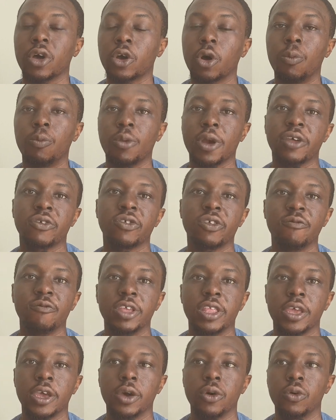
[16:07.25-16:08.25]
I compressed the
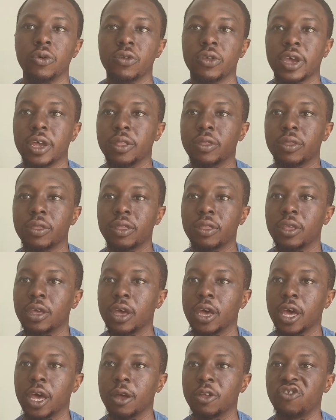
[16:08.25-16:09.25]
videos and
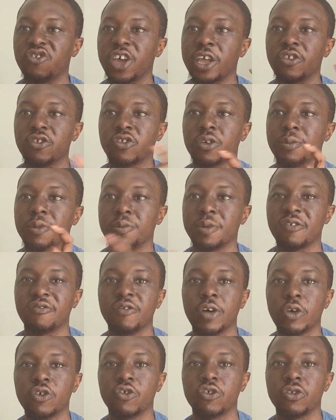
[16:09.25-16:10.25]
changed some of my
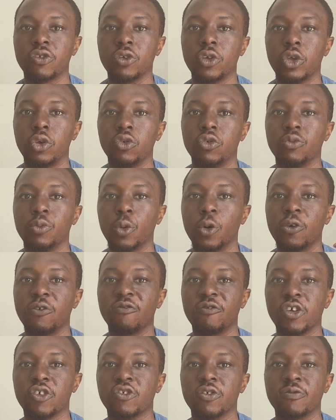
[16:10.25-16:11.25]
functions to use more
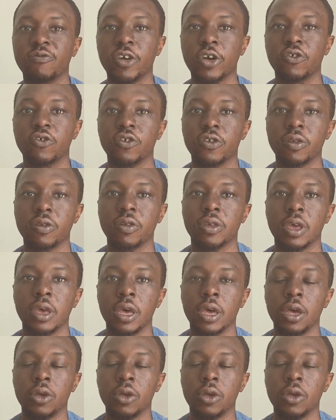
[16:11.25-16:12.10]
efficient functions